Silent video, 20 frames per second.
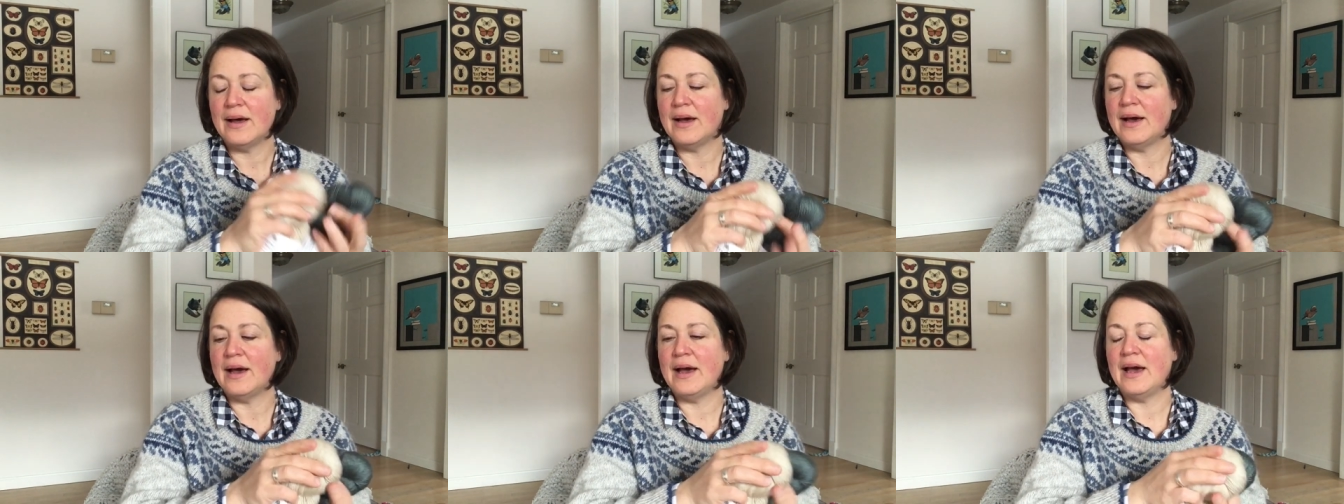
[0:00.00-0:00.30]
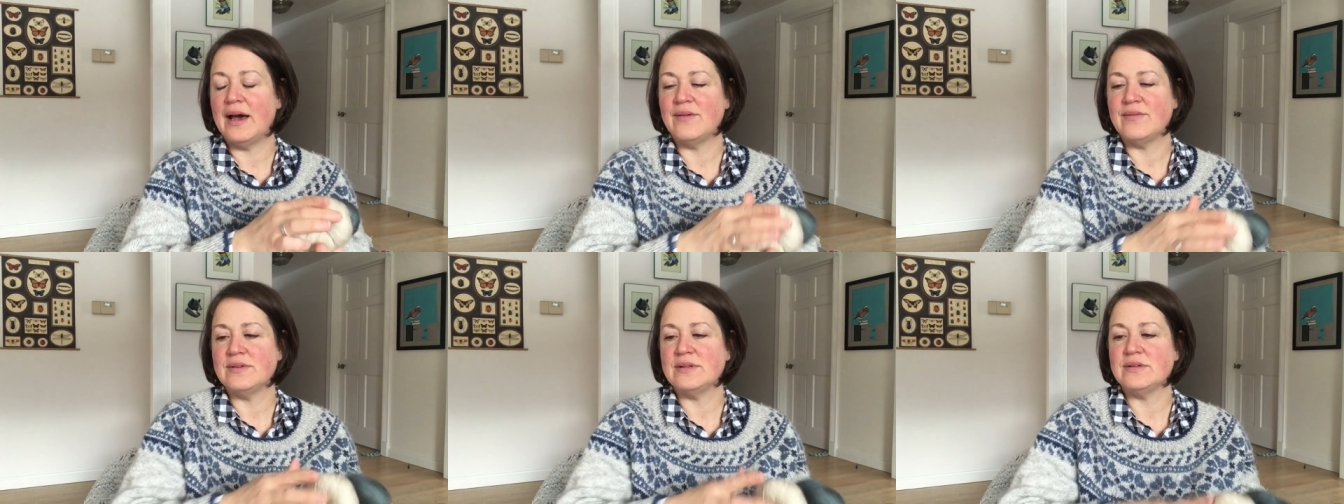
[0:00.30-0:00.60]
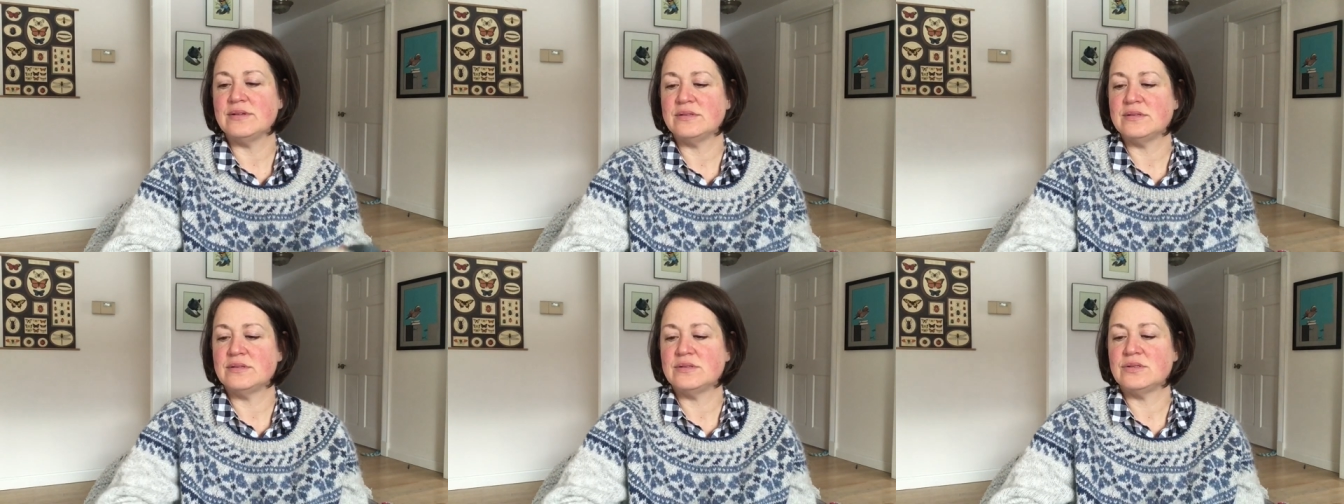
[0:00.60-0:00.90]
I haven't
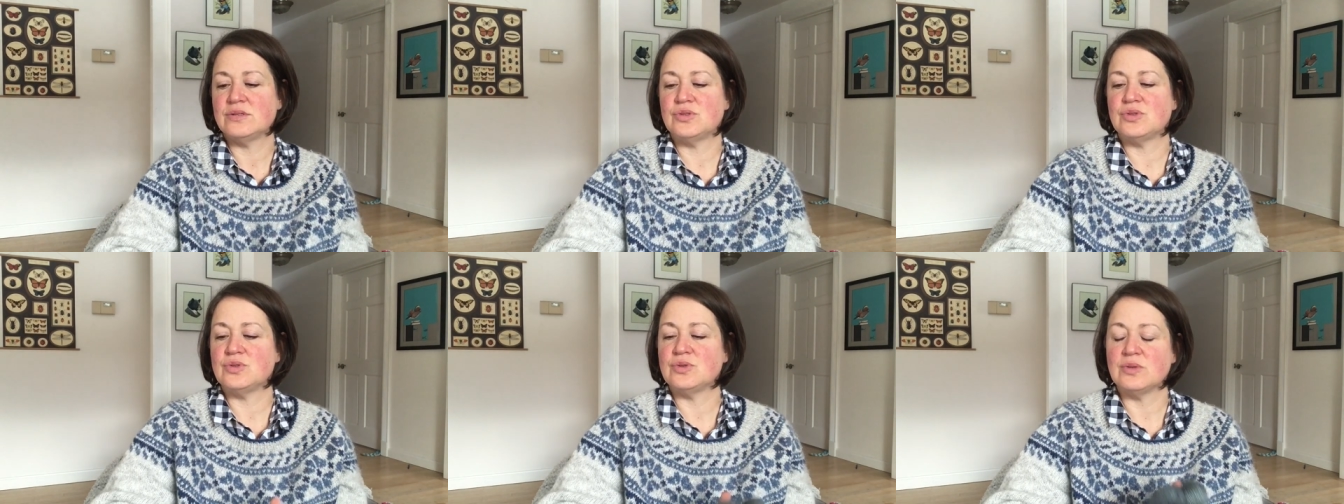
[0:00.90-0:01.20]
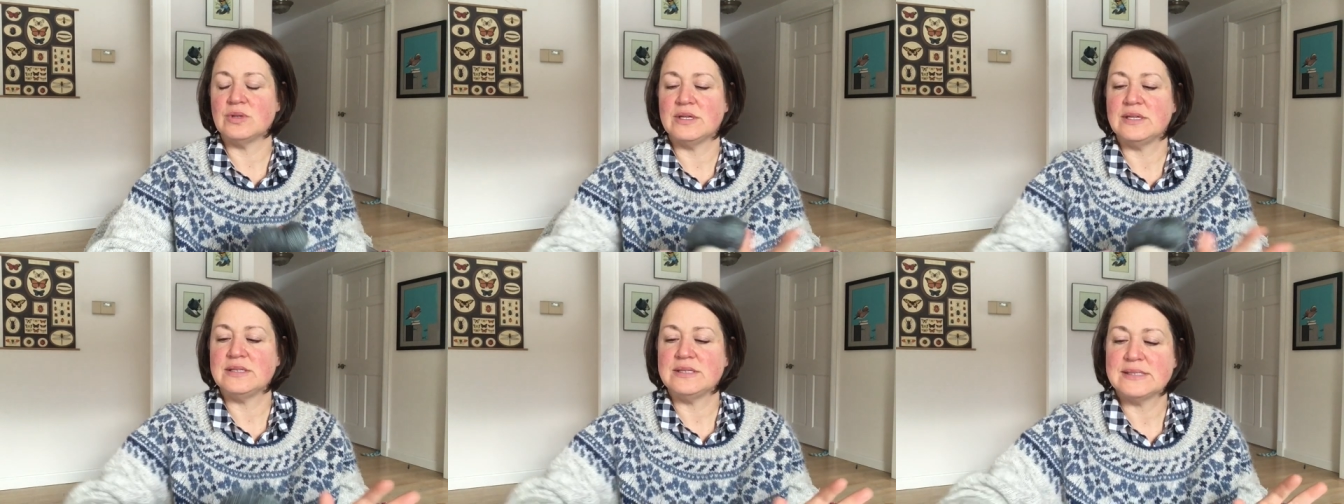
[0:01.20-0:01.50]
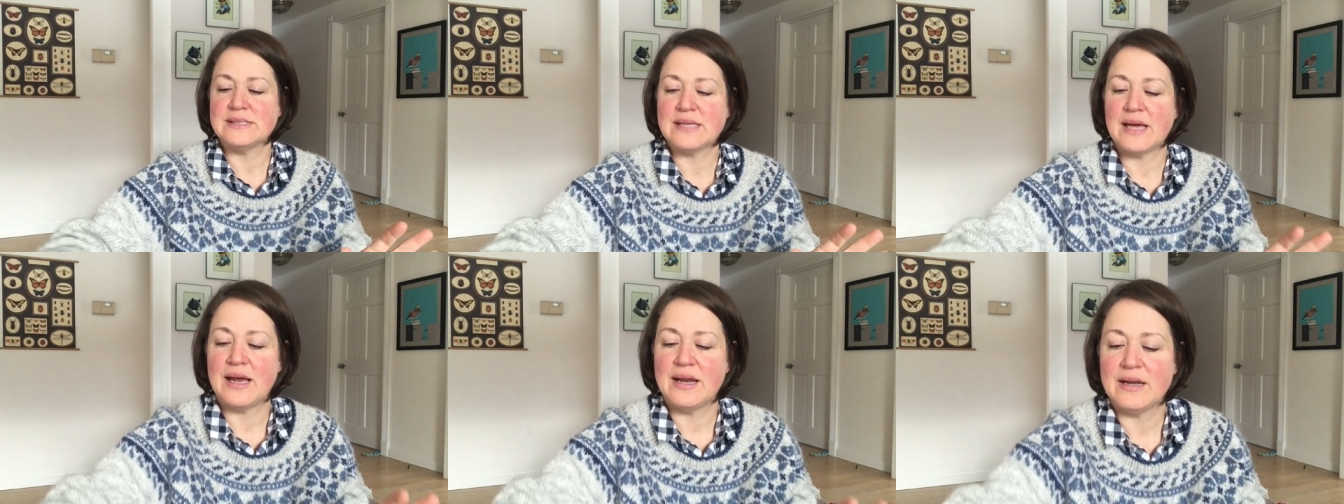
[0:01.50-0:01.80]
truly
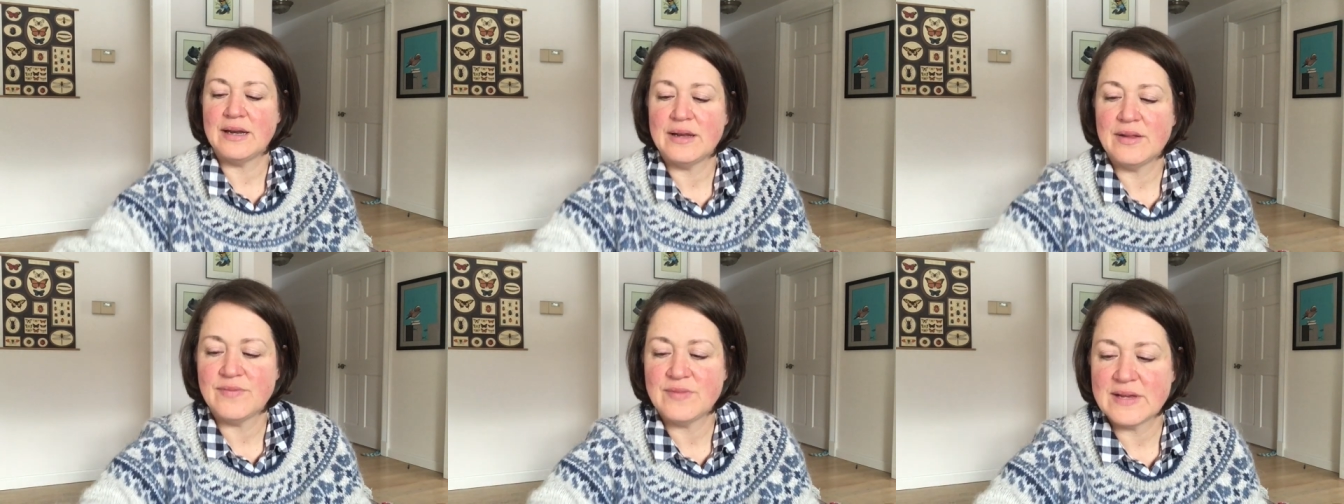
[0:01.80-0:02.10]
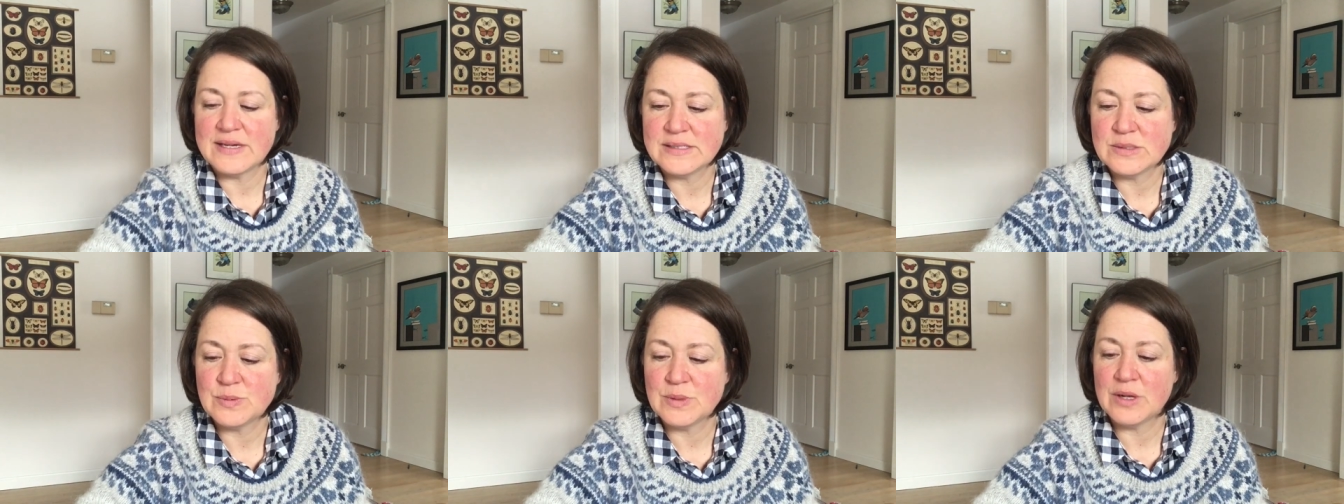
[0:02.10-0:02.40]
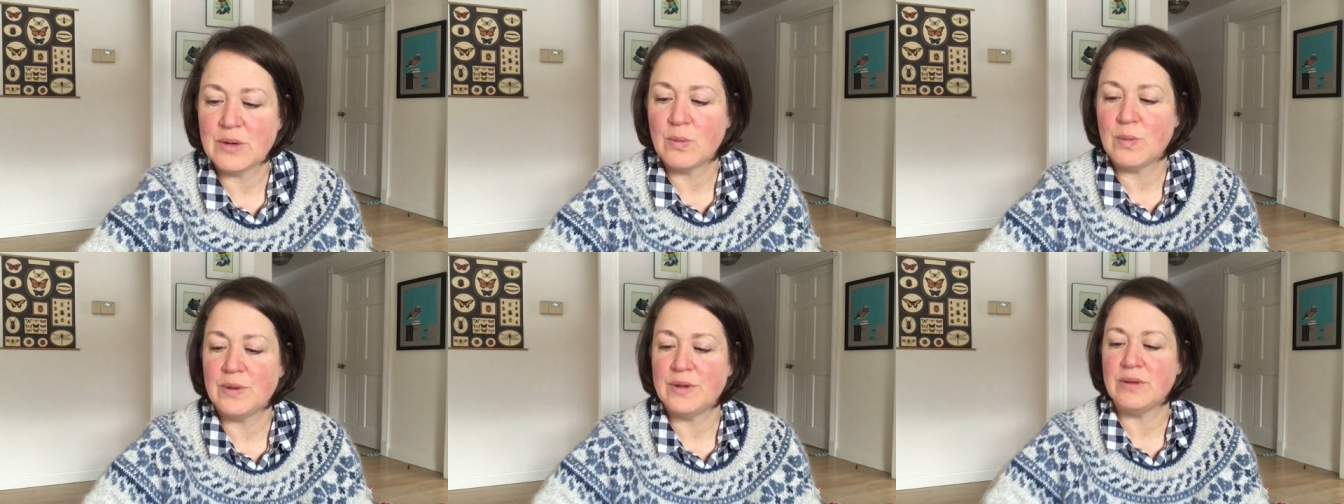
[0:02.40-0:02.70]
decided if that's what
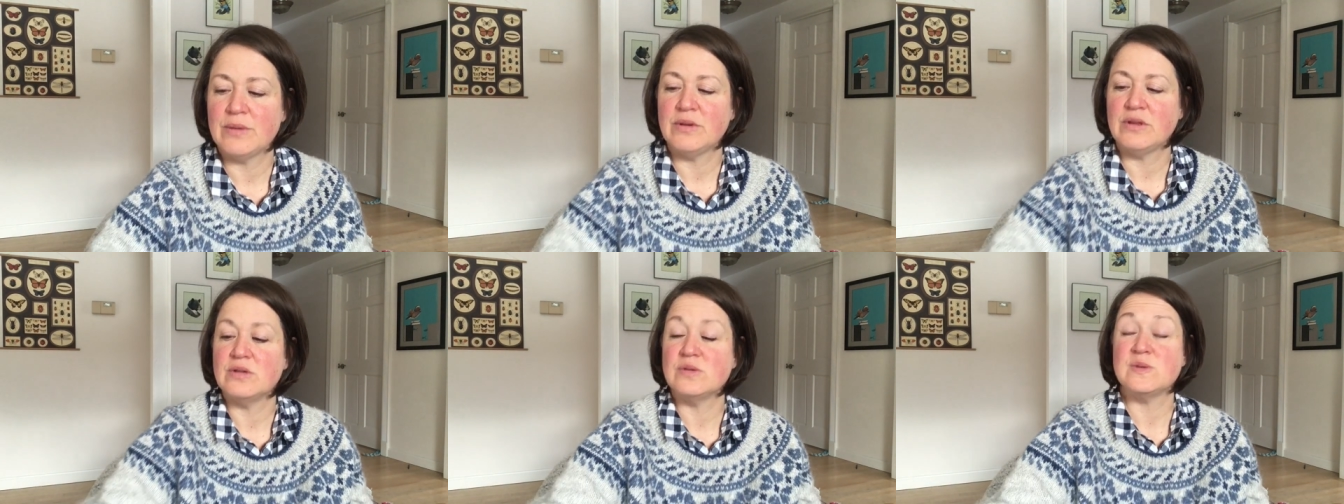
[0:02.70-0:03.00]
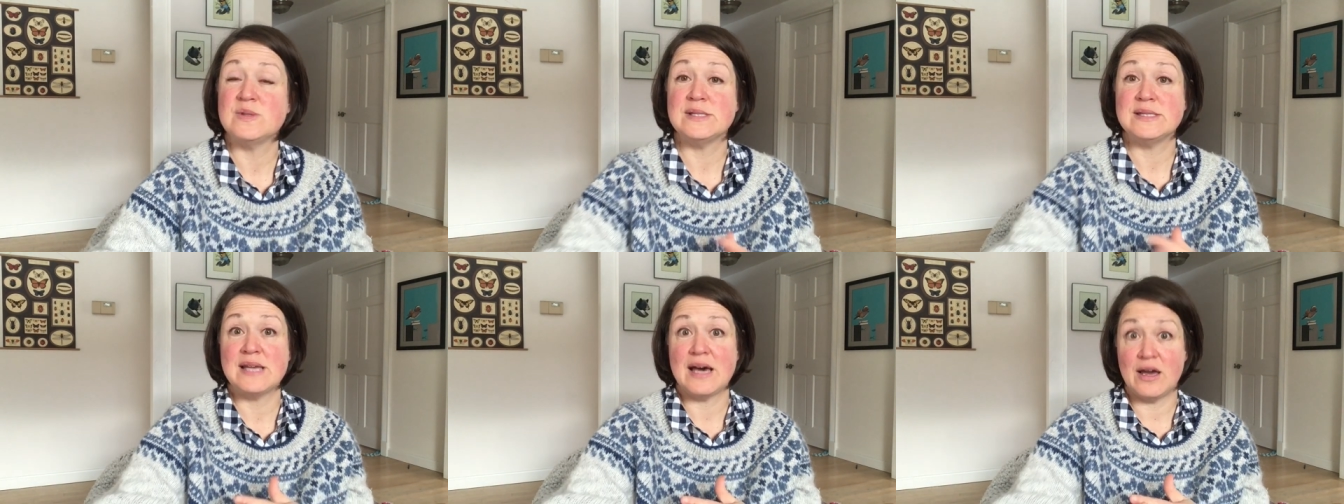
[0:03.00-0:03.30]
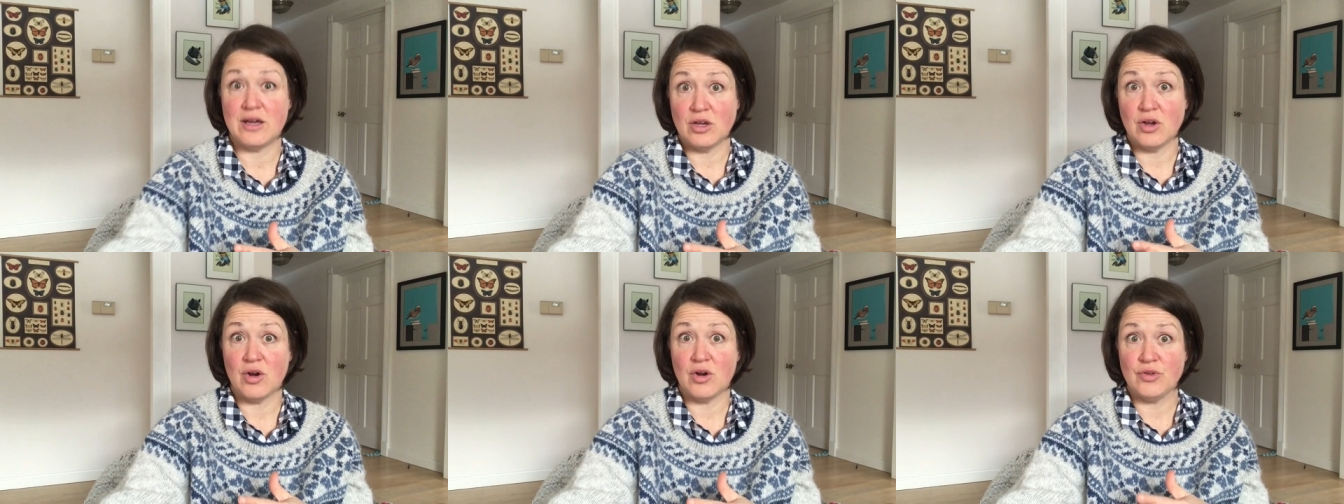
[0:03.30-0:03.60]
I want to use
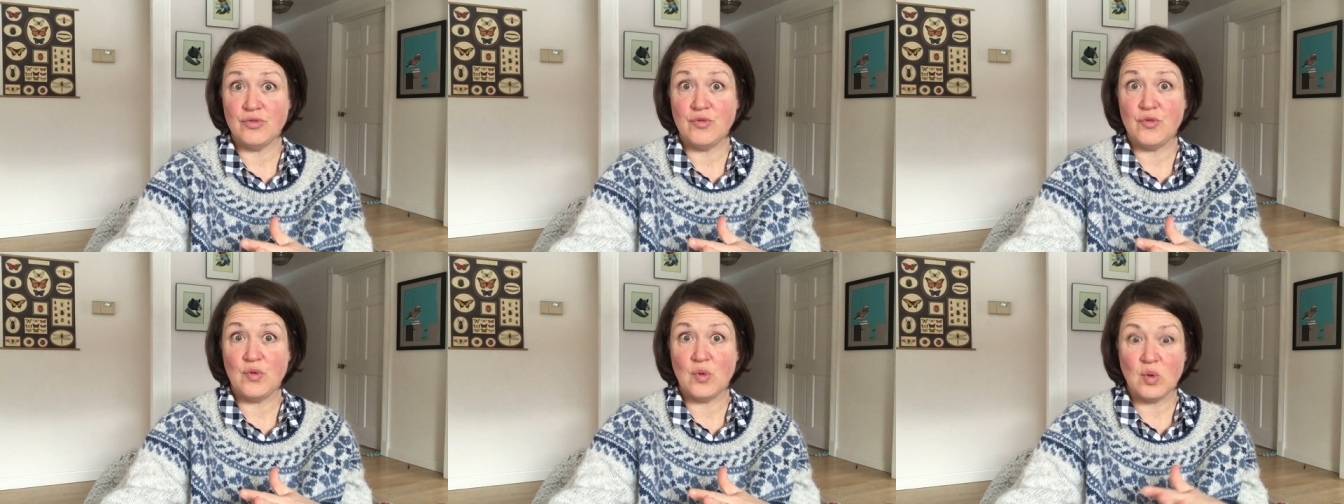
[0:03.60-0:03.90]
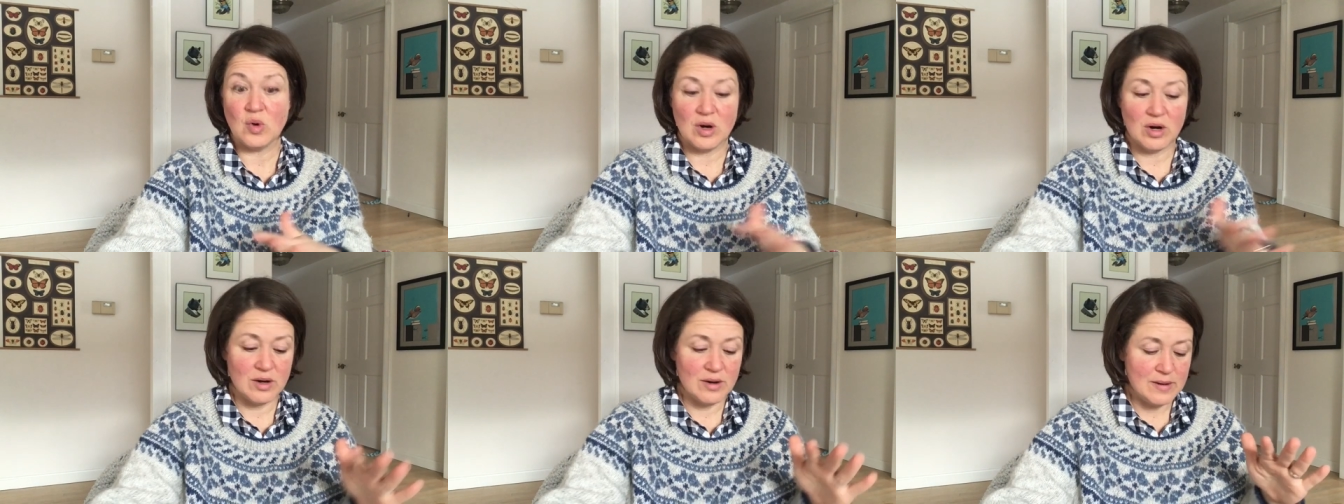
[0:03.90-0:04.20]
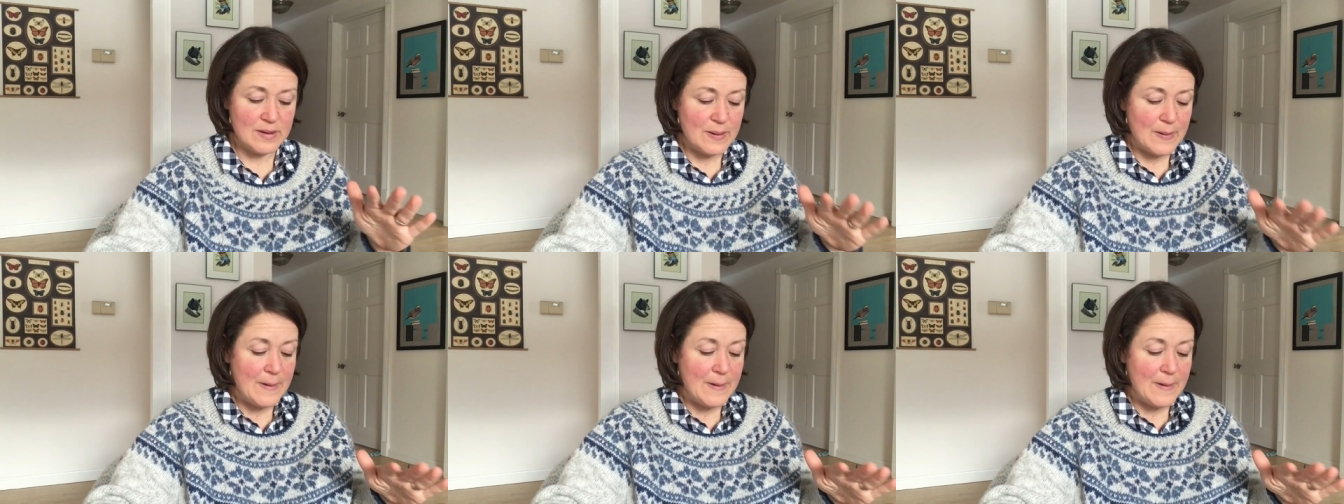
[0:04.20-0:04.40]
that yarn for.